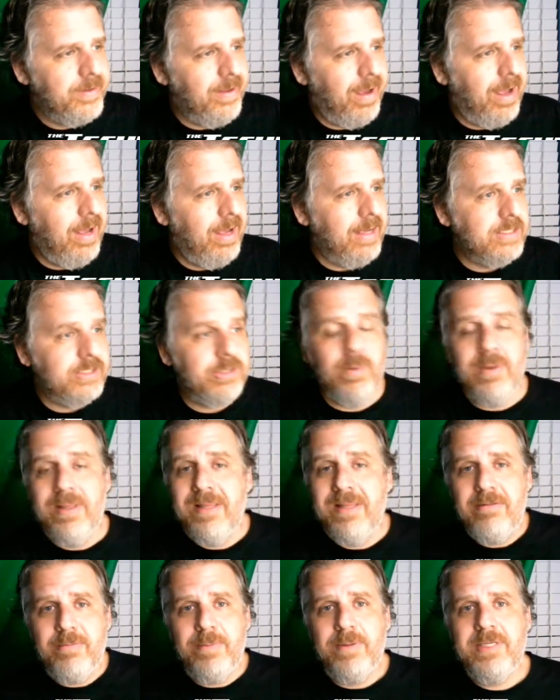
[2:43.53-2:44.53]
Uh, so in
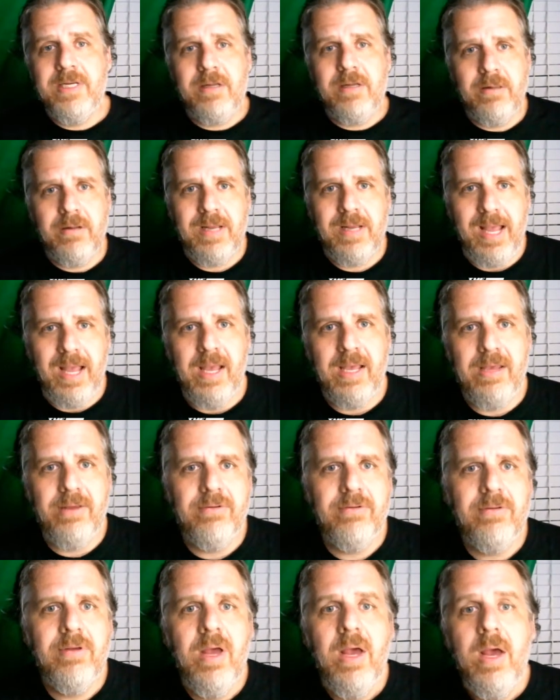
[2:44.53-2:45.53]
this particular
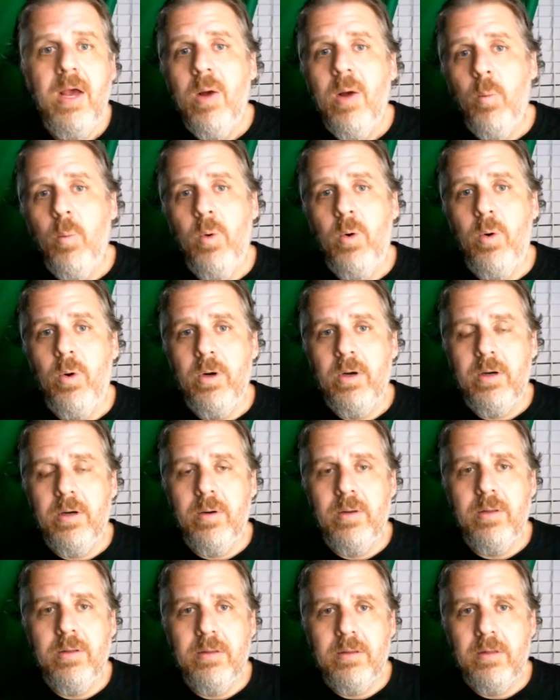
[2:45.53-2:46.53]
case, we're
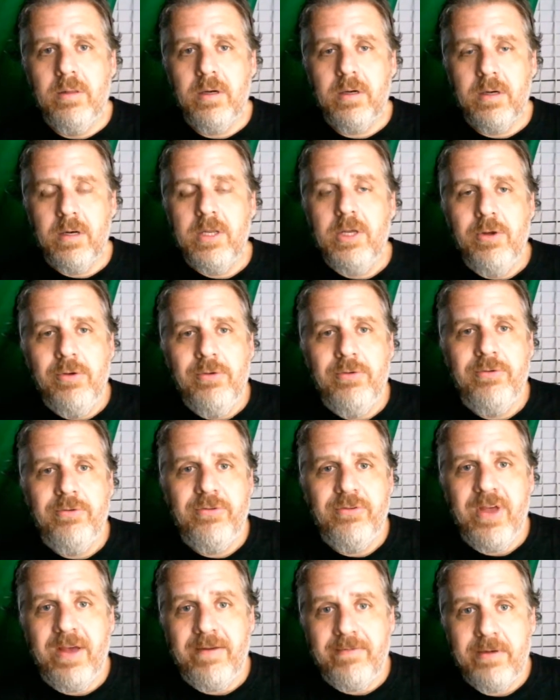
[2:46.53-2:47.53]
they're going to use
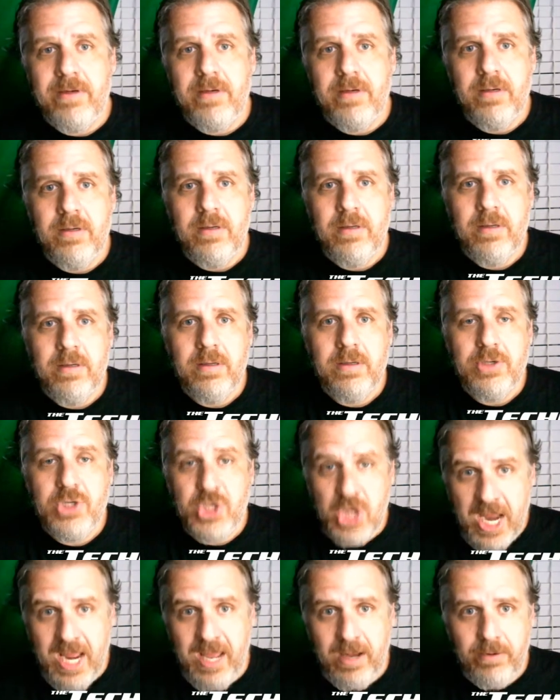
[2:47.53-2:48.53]
seven
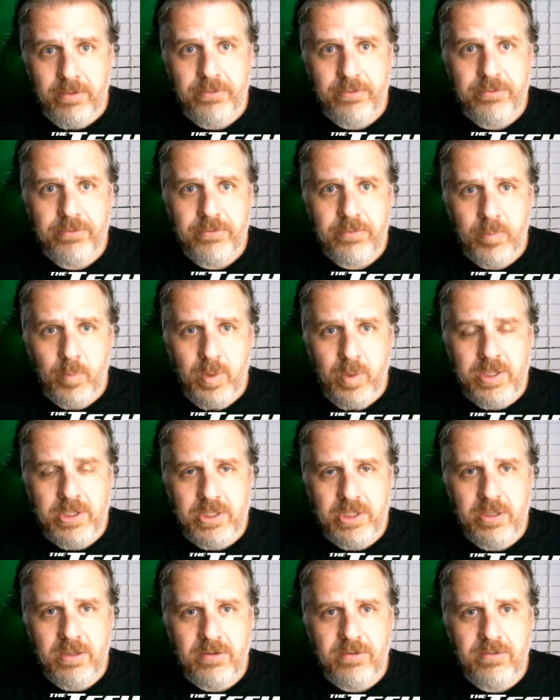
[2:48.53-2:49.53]
channels,
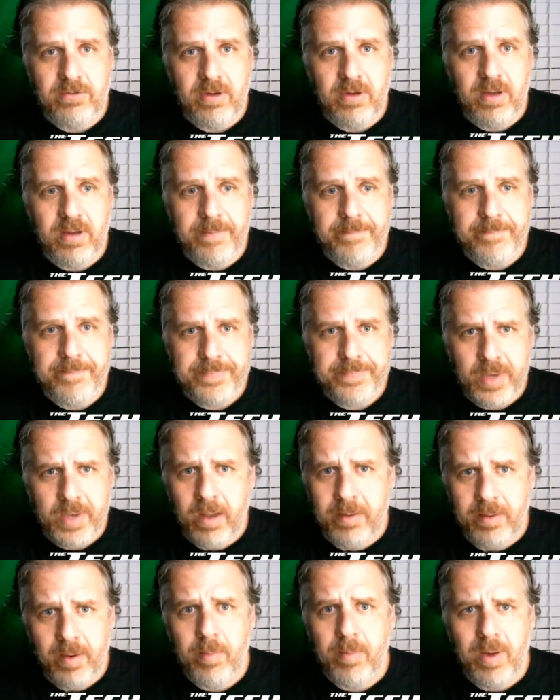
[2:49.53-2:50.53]
which is um,
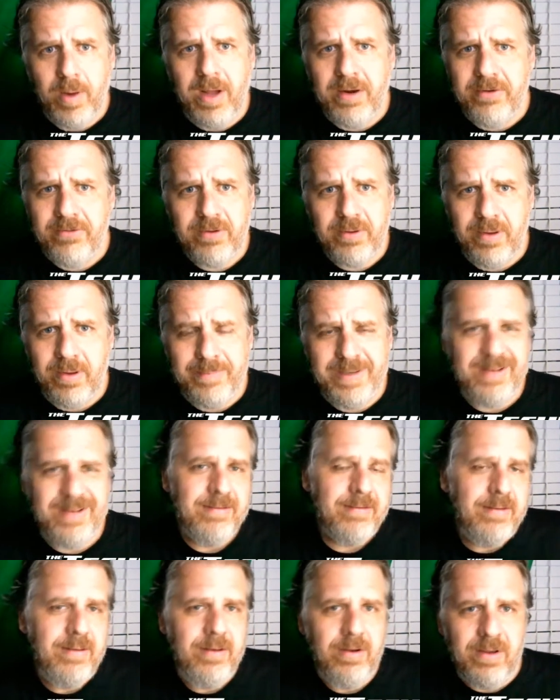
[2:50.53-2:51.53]
I, I honestly, I mean,
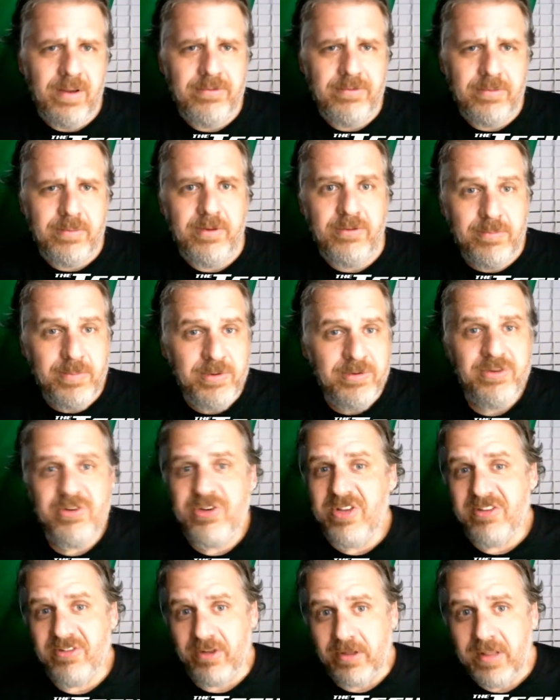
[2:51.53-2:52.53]
as, you know, as, as, a
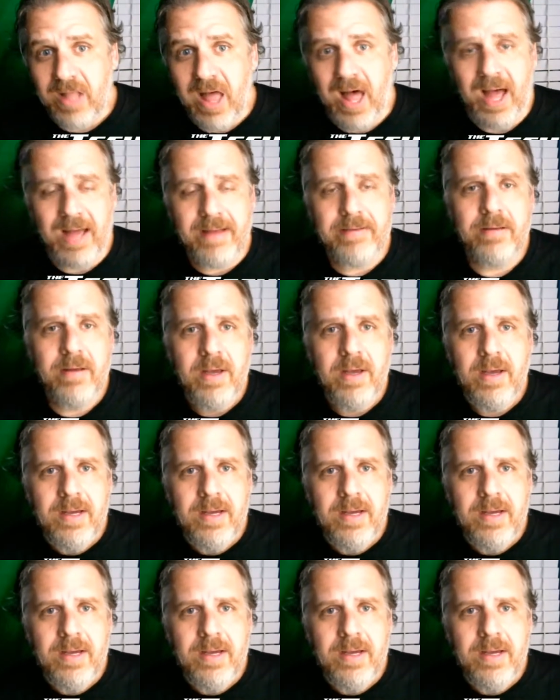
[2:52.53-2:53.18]
musician, that's a lot.